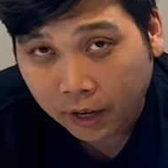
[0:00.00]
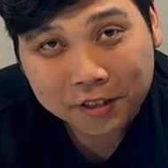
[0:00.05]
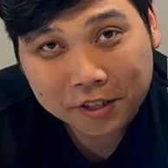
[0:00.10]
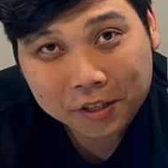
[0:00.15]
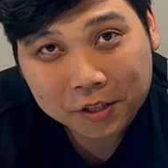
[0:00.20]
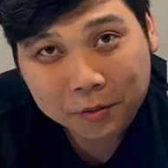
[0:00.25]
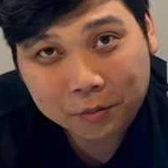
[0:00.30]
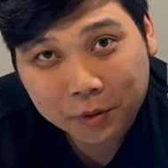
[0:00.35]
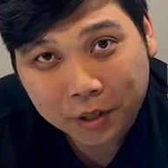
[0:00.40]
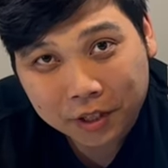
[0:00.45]

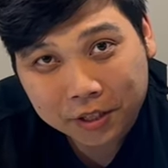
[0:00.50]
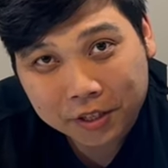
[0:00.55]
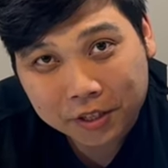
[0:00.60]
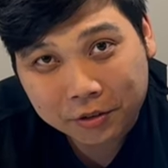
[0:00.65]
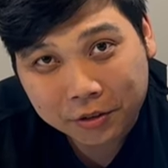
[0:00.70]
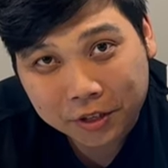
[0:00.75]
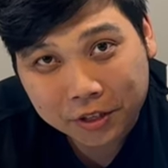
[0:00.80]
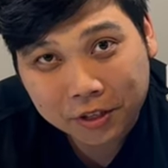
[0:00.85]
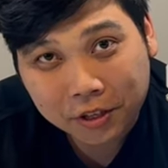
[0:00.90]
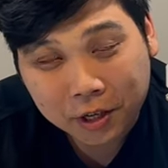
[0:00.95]
This smart
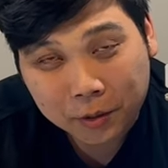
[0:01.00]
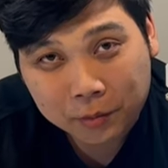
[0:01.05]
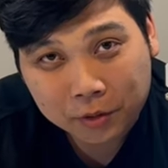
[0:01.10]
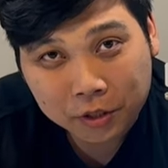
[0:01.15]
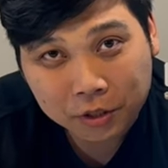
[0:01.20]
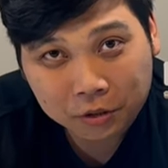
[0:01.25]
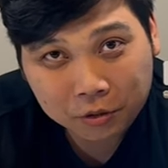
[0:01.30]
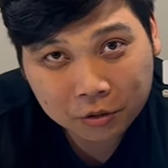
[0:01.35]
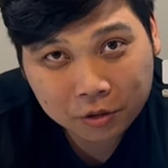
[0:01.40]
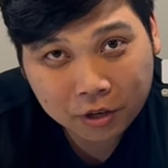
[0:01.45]
screen comes
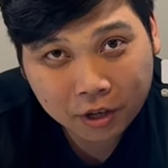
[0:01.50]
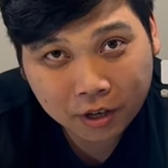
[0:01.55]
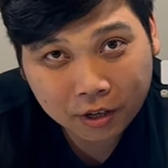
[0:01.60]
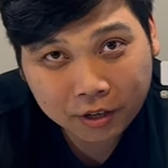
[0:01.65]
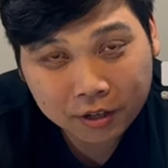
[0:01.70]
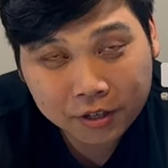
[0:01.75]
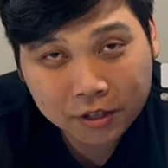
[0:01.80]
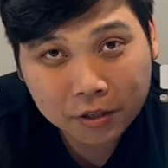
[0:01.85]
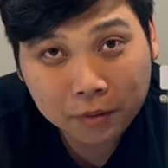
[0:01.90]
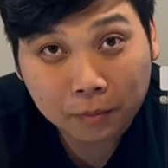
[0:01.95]
in two
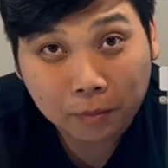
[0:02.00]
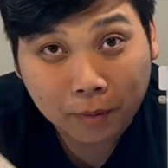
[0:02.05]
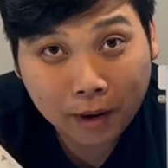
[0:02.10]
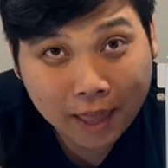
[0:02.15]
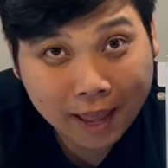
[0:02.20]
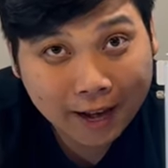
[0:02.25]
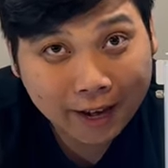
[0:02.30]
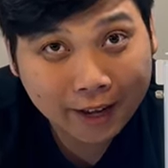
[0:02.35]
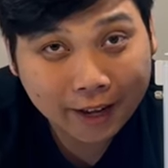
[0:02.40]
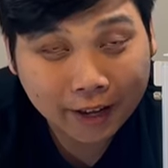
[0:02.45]
colors,
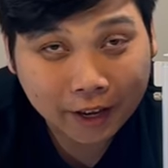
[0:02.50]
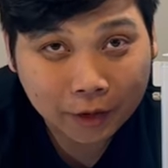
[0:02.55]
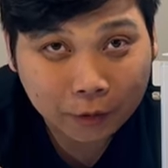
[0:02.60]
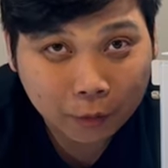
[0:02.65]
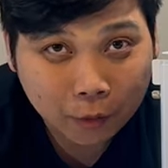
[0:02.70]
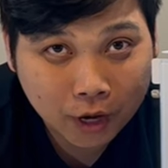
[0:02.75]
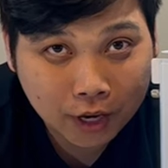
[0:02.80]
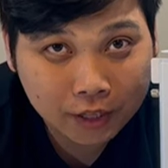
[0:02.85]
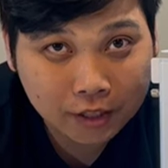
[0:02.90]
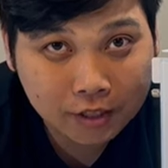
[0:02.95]
black and
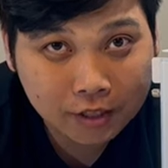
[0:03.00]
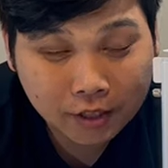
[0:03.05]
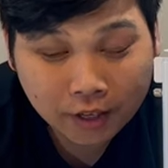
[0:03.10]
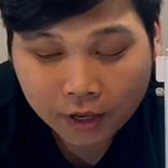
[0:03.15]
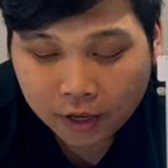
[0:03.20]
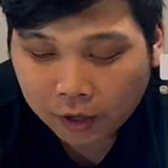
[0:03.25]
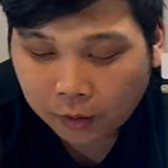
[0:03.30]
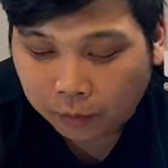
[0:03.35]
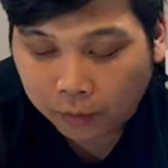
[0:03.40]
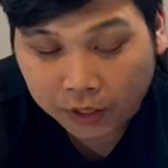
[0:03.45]
white,
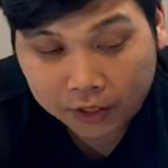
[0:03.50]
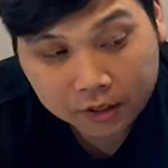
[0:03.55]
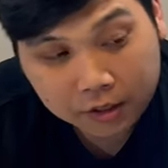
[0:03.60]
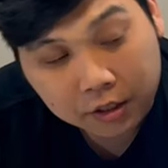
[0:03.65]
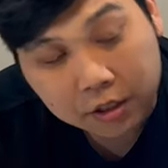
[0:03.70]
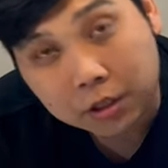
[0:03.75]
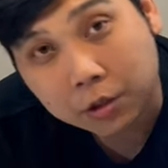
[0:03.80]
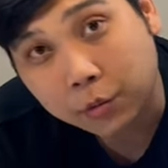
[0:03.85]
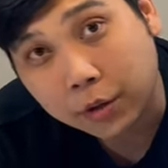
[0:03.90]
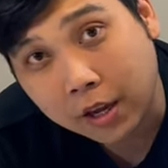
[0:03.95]
but
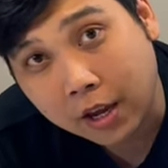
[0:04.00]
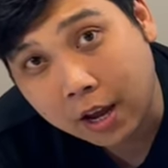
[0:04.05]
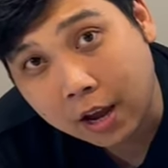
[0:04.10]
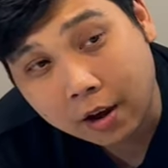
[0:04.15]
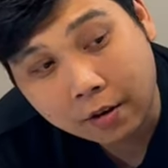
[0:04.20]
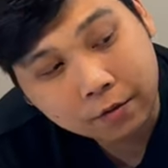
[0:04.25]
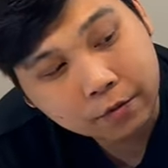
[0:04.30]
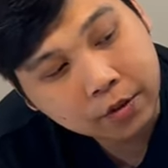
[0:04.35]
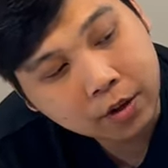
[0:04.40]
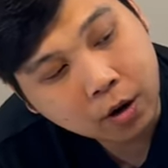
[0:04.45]
since we
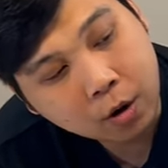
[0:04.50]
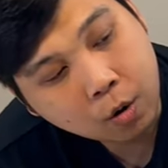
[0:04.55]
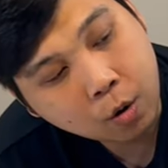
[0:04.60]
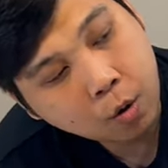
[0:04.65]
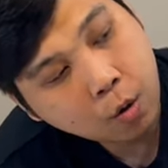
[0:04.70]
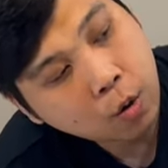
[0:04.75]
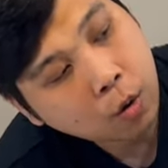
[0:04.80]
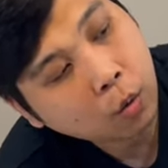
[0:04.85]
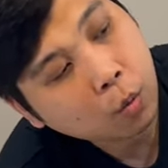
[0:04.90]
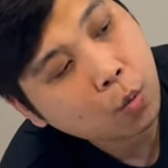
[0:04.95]
have the
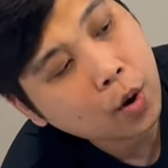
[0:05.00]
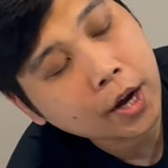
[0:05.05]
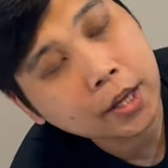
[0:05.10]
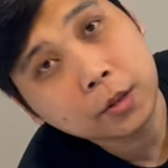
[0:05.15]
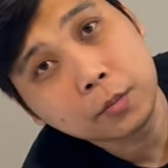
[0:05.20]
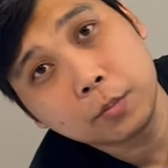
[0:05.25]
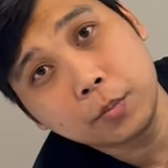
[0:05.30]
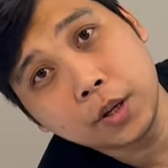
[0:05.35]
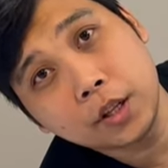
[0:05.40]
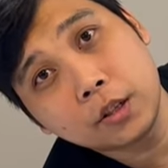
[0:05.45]
whole
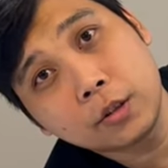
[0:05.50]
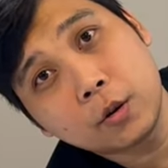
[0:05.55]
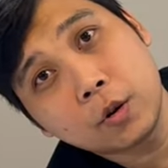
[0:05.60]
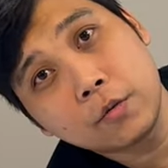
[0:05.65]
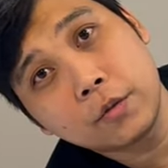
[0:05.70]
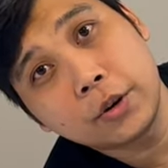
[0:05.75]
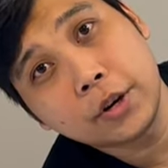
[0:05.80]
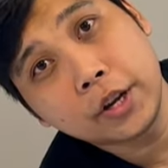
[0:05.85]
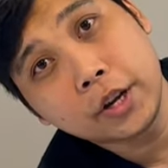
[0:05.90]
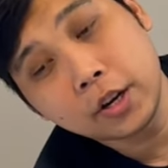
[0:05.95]
white build
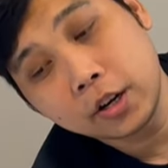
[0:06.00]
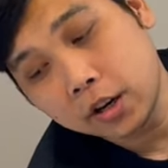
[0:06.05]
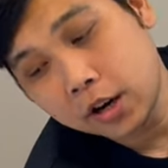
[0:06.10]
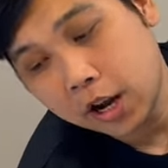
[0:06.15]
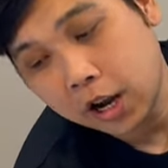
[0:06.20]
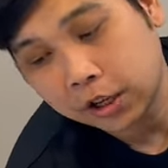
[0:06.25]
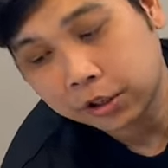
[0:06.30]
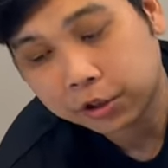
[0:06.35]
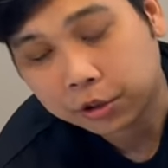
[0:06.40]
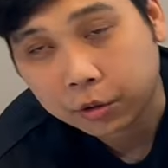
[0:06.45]
over here,
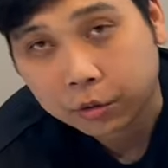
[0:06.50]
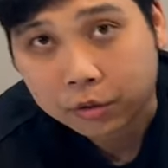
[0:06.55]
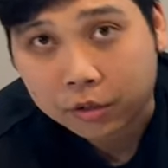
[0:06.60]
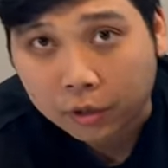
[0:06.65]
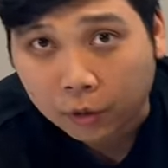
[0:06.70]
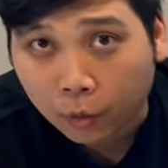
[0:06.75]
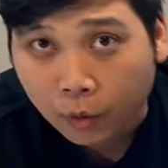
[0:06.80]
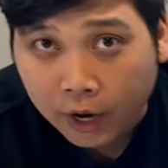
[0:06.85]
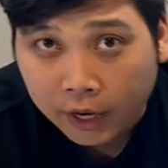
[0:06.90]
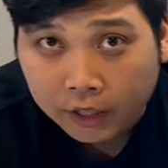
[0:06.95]
I chose
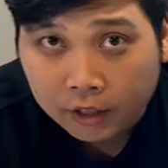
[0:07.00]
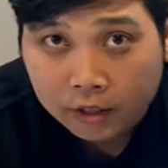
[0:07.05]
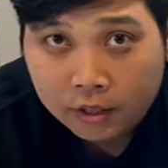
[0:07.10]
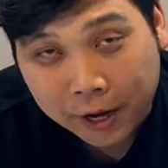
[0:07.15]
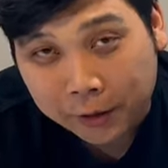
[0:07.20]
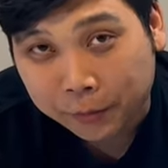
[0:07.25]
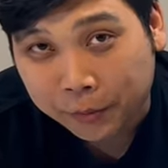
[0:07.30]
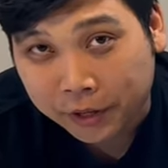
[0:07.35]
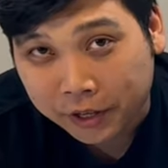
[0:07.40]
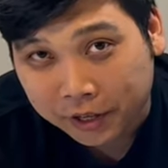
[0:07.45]
the white
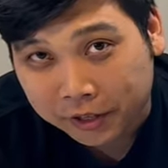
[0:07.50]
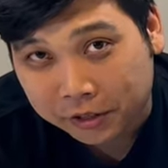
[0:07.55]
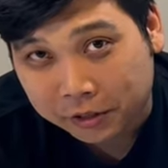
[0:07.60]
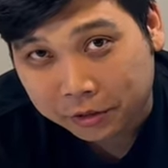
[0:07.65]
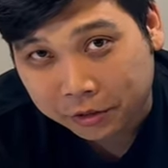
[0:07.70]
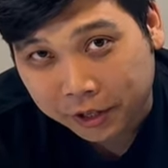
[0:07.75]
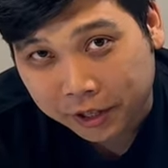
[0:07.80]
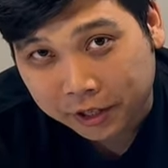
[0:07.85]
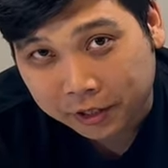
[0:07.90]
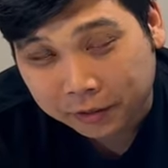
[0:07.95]
IPS
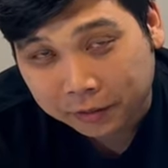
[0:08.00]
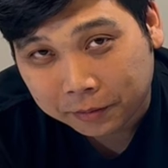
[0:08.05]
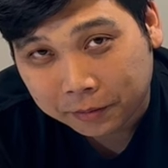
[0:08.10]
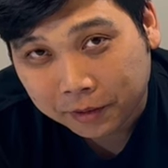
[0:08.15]
screen.